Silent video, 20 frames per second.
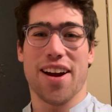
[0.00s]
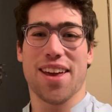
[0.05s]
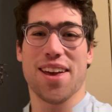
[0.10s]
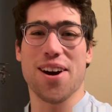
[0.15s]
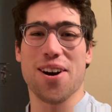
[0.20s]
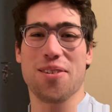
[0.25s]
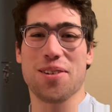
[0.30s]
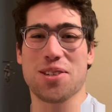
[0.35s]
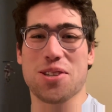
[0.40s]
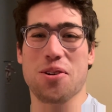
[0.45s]

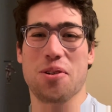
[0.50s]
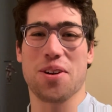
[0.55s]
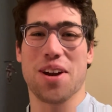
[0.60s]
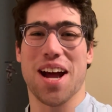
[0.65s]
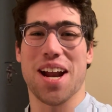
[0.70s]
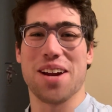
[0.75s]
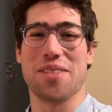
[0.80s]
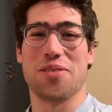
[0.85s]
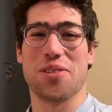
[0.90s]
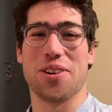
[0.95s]
Yo, what's going
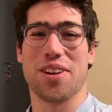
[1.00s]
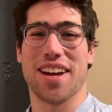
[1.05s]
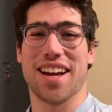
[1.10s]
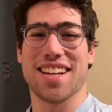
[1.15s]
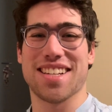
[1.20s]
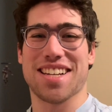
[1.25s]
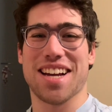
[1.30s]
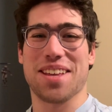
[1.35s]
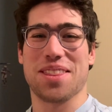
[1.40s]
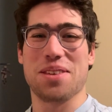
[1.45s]
on, everyone? You
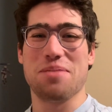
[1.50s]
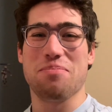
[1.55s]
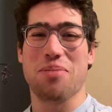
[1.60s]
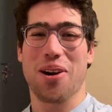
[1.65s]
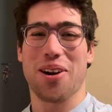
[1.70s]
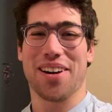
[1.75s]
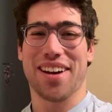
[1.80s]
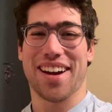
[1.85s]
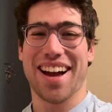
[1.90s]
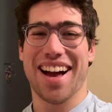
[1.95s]
guys got the
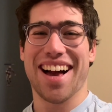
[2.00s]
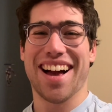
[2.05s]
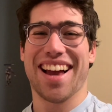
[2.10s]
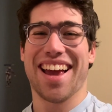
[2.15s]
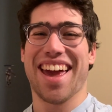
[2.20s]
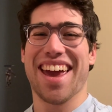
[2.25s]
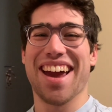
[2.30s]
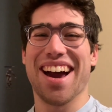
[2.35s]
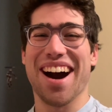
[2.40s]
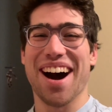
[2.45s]

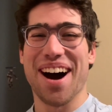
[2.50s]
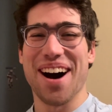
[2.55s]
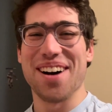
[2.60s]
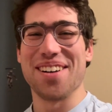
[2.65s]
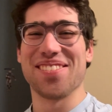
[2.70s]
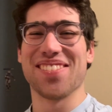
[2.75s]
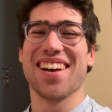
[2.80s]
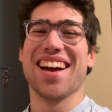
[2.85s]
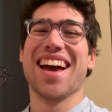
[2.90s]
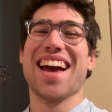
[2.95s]
Barkage
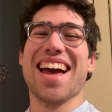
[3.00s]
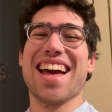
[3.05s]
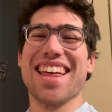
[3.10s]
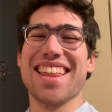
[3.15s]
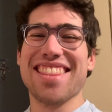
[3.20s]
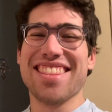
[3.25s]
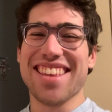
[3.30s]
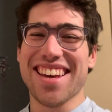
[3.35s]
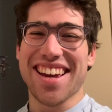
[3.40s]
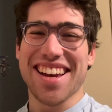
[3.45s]
of
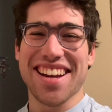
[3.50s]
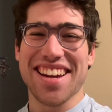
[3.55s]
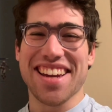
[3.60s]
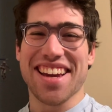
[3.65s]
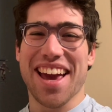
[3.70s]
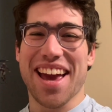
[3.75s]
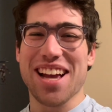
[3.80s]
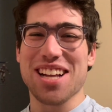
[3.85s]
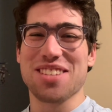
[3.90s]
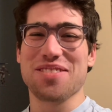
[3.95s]
the Hidden
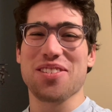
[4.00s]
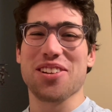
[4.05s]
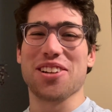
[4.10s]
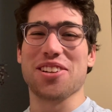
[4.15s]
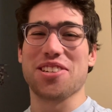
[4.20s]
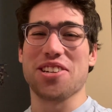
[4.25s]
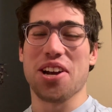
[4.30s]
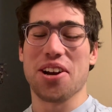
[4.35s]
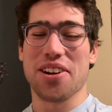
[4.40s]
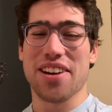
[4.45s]
Gains
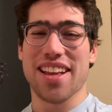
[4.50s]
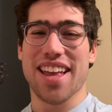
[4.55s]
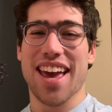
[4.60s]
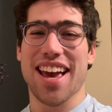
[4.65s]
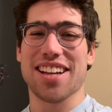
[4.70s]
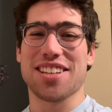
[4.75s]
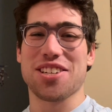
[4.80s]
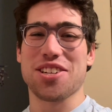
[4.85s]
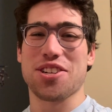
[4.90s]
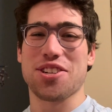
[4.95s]
Village here
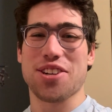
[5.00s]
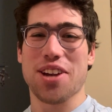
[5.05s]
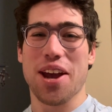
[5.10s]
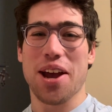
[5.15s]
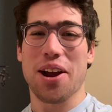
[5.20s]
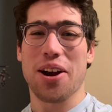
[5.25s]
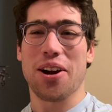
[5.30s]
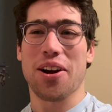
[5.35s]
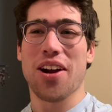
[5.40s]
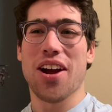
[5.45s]
today to
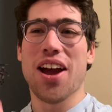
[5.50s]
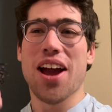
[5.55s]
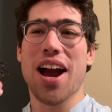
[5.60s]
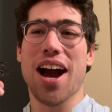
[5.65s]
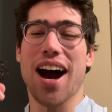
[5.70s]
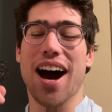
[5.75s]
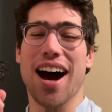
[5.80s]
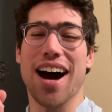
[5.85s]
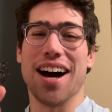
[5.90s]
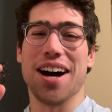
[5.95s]
share
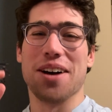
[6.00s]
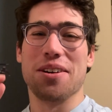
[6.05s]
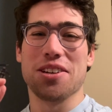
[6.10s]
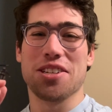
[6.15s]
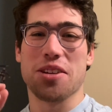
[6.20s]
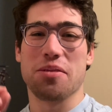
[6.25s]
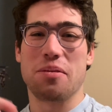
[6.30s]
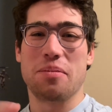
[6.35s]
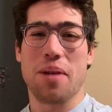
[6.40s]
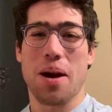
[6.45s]
uh,
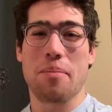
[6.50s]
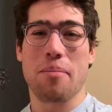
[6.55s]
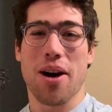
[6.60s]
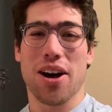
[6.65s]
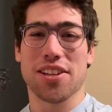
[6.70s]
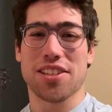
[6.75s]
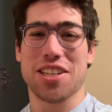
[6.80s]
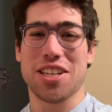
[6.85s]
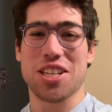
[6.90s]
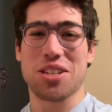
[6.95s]
some of my
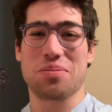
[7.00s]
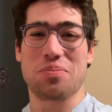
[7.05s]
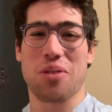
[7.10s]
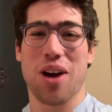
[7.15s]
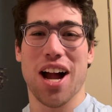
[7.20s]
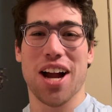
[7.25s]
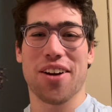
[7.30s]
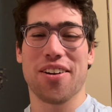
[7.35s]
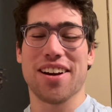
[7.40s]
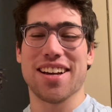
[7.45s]
Maltese
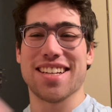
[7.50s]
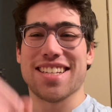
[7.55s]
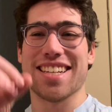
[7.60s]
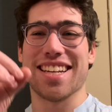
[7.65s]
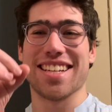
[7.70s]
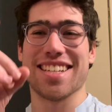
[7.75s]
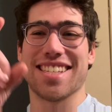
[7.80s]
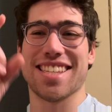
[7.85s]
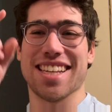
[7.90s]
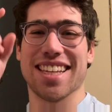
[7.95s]
progress
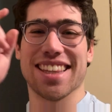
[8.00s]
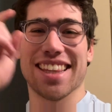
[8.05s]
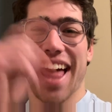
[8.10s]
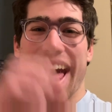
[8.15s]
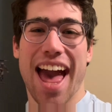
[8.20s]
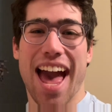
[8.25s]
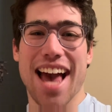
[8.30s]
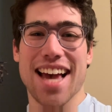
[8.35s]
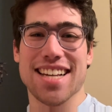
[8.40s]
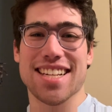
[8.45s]
since the
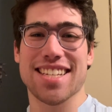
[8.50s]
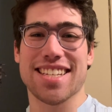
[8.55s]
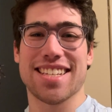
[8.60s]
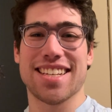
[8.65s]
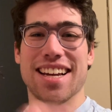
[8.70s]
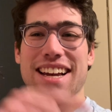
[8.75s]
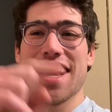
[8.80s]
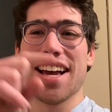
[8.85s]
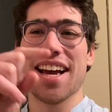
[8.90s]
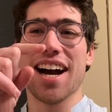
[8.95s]
last
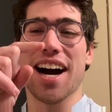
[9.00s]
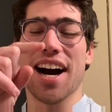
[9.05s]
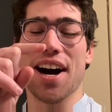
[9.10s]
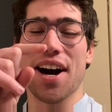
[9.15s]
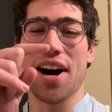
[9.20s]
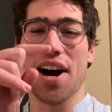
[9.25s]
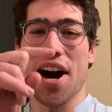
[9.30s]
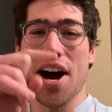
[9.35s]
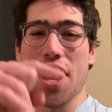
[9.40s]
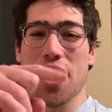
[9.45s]

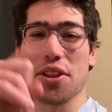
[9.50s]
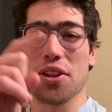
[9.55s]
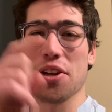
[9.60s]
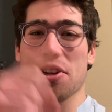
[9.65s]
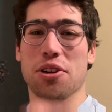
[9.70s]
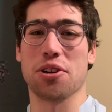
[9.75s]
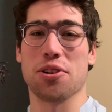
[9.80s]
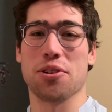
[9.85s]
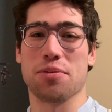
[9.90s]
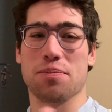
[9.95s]
uh,
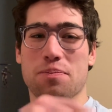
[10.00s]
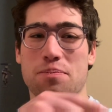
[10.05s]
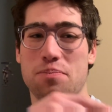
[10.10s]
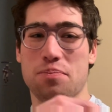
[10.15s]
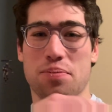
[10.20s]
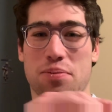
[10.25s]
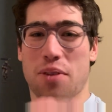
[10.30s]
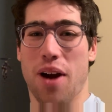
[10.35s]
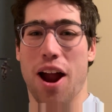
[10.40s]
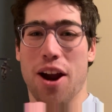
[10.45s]
little
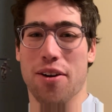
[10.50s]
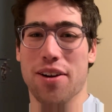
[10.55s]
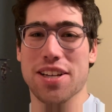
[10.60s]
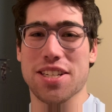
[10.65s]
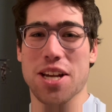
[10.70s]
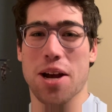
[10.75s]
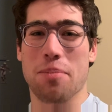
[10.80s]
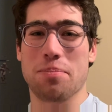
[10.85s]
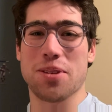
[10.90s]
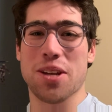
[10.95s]

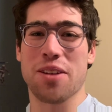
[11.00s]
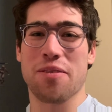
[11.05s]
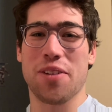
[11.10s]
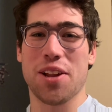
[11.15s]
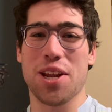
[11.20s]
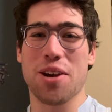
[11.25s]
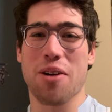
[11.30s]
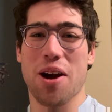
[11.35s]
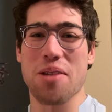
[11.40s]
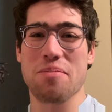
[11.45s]
progress update
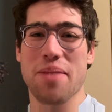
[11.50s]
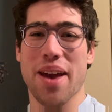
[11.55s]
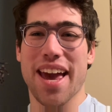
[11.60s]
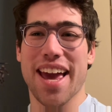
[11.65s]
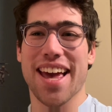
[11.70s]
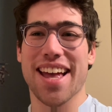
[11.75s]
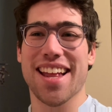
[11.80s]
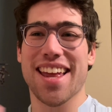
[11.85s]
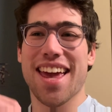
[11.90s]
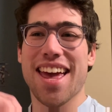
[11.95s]
video I
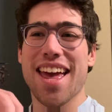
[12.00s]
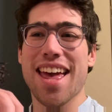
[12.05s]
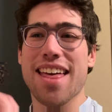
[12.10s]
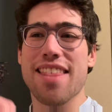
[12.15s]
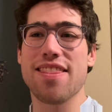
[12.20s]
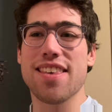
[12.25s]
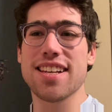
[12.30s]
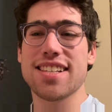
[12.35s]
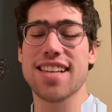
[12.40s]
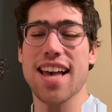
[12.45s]
made.
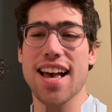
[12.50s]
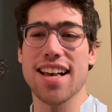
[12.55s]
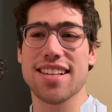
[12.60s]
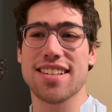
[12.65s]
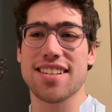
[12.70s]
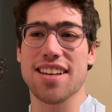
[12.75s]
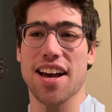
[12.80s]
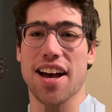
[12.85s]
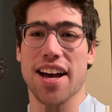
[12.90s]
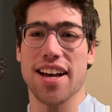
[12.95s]
This
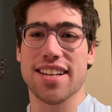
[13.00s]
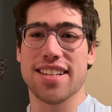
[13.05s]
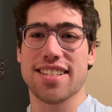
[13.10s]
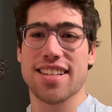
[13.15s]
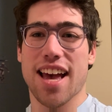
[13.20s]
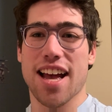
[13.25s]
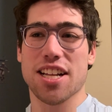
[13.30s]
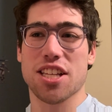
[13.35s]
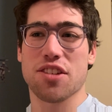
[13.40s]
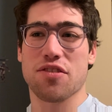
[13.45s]
has uh,
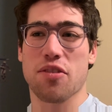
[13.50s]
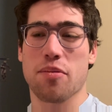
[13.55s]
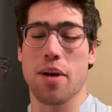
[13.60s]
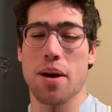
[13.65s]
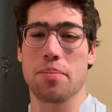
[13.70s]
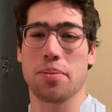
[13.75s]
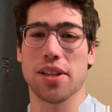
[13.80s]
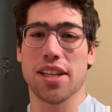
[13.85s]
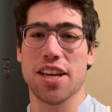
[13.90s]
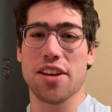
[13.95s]
sets from,
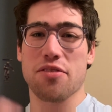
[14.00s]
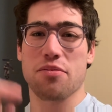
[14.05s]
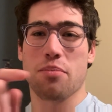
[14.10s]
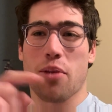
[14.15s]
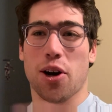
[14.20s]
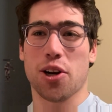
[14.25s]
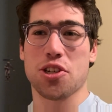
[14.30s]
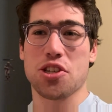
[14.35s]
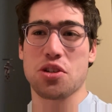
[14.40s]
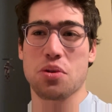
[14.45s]
I believe,
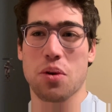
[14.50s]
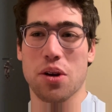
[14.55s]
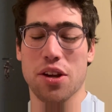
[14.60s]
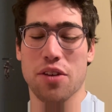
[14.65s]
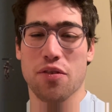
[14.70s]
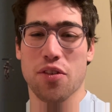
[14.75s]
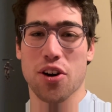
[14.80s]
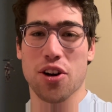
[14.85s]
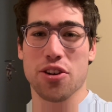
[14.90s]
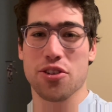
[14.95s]
March
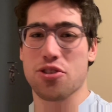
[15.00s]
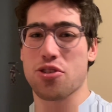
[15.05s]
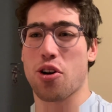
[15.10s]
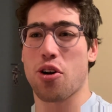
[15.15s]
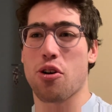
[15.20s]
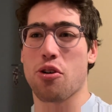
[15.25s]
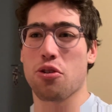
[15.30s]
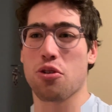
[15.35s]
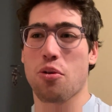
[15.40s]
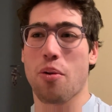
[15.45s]
21st
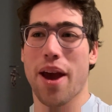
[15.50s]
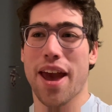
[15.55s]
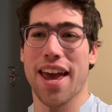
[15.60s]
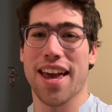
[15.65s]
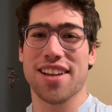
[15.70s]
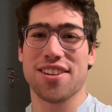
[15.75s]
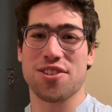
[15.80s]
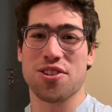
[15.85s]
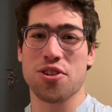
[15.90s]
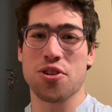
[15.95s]
all the
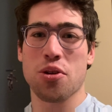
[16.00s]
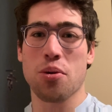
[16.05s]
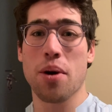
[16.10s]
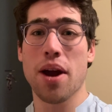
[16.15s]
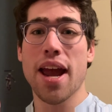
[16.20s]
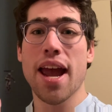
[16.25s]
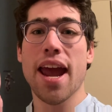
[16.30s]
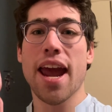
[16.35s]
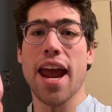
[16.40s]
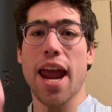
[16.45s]
way to
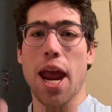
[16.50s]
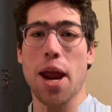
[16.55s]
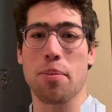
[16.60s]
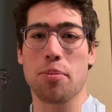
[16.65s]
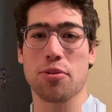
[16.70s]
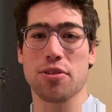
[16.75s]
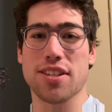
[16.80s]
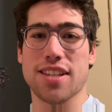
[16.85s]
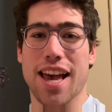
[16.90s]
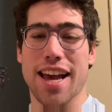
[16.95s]

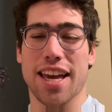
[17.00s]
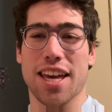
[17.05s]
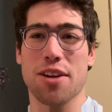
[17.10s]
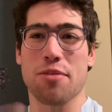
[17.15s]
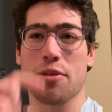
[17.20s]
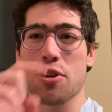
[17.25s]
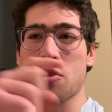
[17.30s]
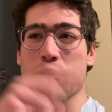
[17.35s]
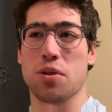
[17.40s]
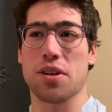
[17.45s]
April 2nd,
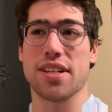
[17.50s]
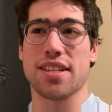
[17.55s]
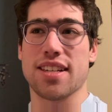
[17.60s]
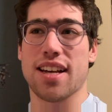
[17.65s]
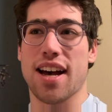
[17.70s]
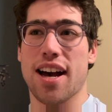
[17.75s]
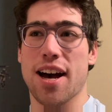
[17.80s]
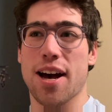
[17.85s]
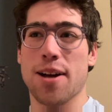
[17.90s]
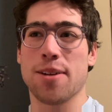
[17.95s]
which was
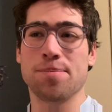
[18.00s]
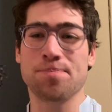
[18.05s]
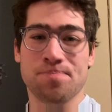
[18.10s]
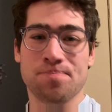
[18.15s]
uh,